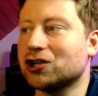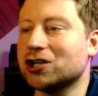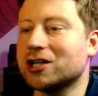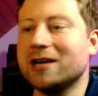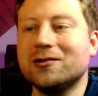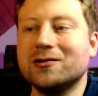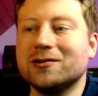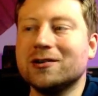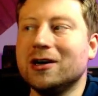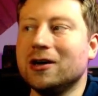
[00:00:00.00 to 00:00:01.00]
position,
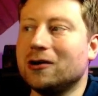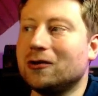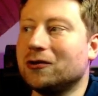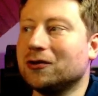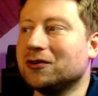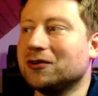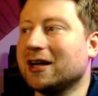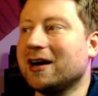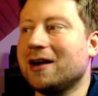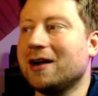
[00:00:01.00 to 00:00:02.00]
and yes, we